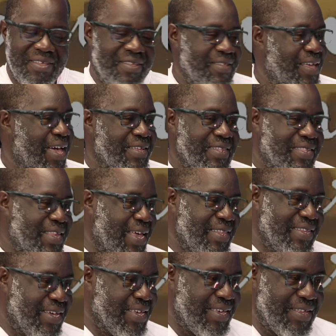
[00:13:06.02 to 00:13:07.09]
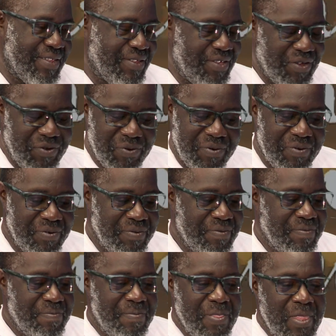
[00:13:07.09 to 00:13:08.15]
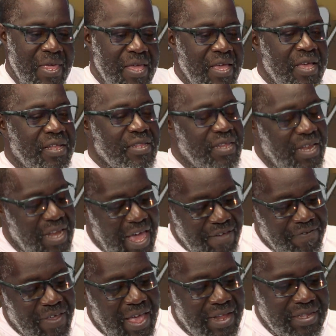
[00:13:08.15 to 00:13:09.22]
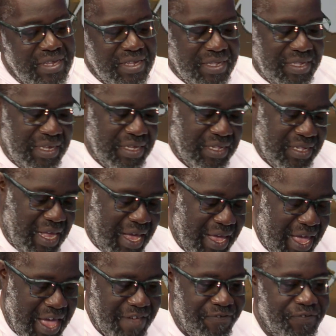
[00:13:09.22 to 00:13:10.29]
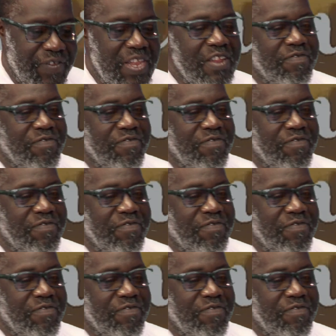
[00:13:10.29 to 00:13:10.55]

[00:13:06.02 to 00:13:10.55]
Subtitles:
hindsight again, The lifeguards I feel